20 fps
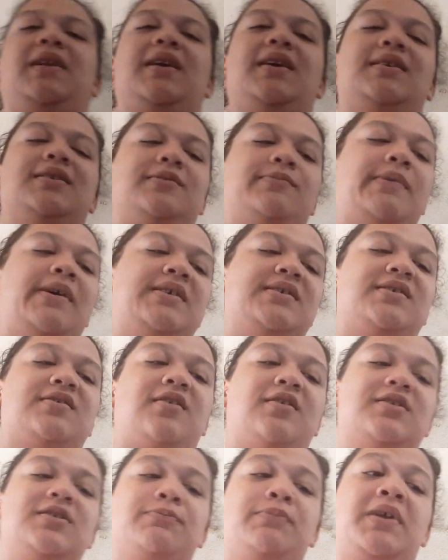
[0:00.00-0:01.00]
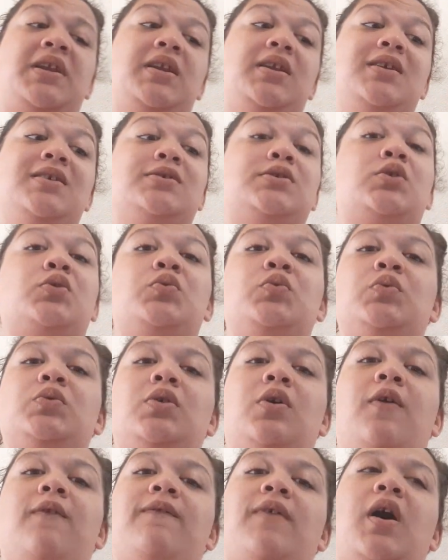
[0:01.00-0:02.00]
of his best songs, but it is a cool
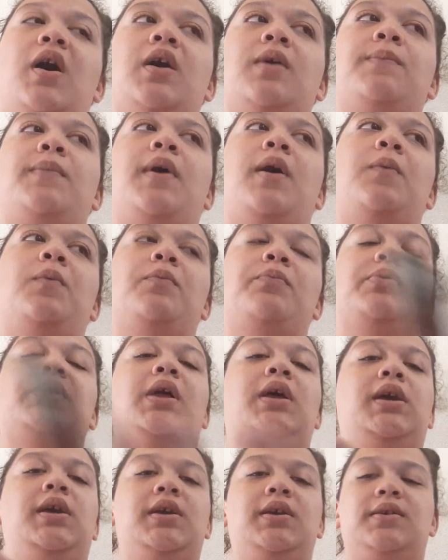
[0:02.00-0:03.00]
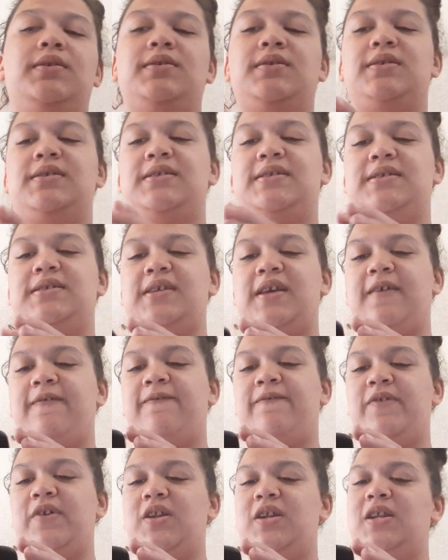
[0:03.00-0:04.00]
little vibe. I would play
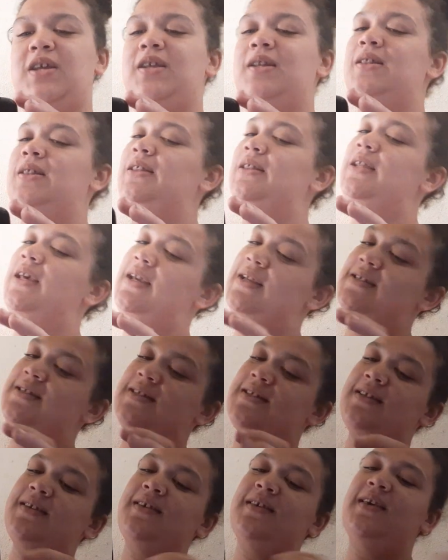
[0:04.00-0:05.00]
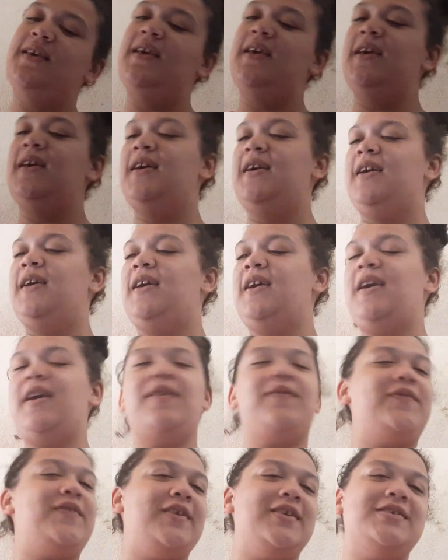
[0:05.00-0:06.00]
definitely.
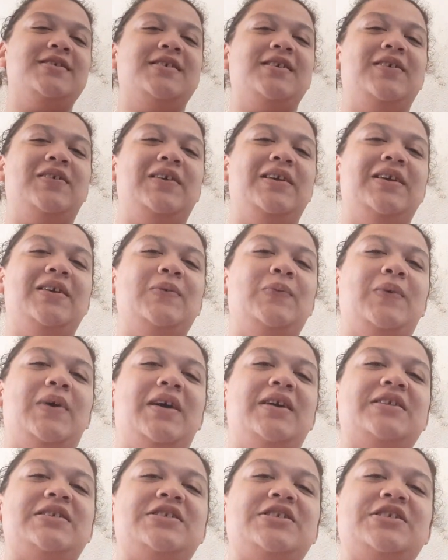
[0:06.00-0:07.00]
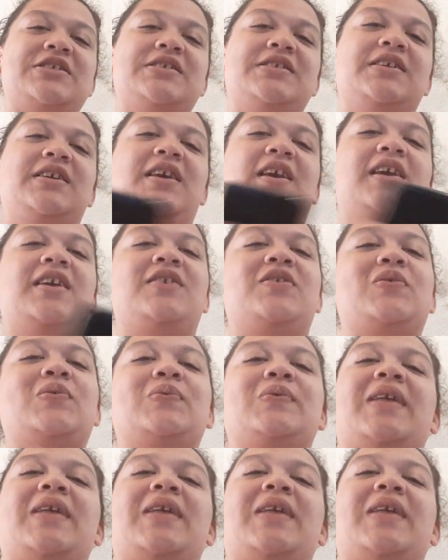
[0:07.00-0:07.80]
If you're still here watching and you